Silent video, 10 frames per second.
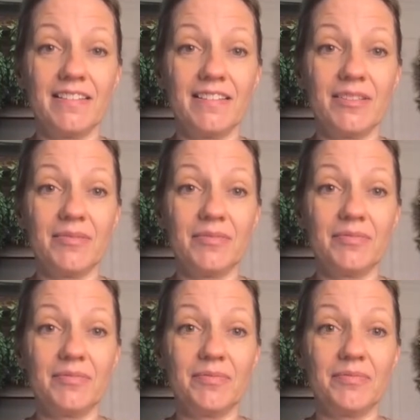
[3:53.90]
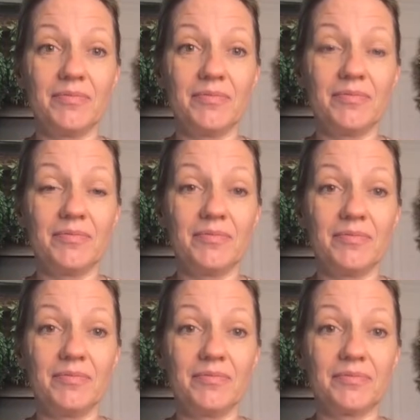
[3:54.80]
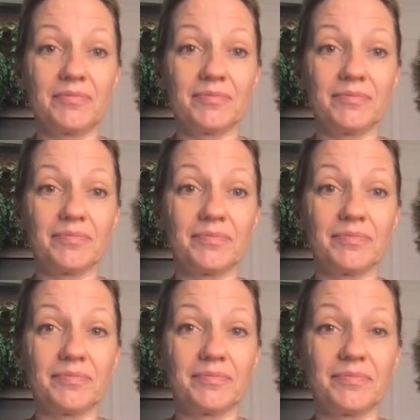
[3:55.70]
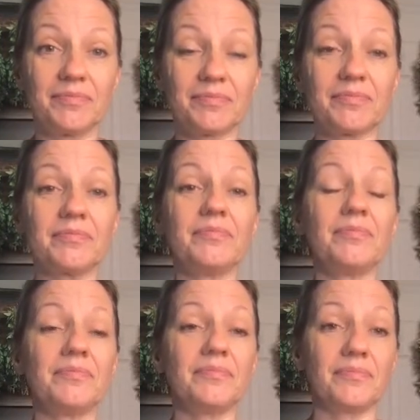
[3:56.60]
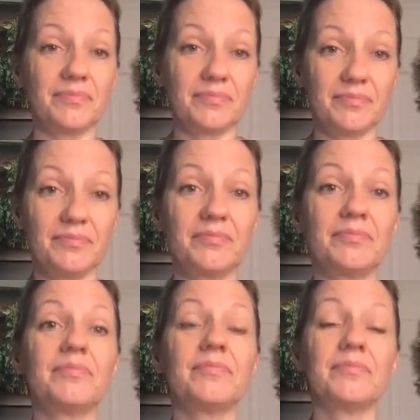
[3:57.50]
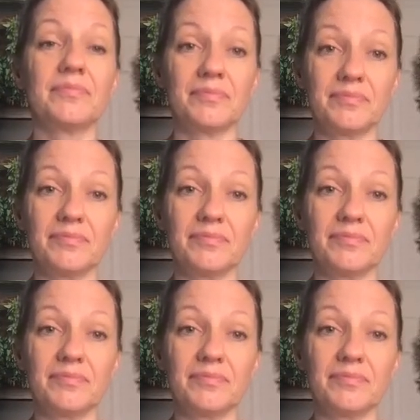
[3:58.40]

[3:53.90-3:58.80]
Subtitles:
This person isn't speaking.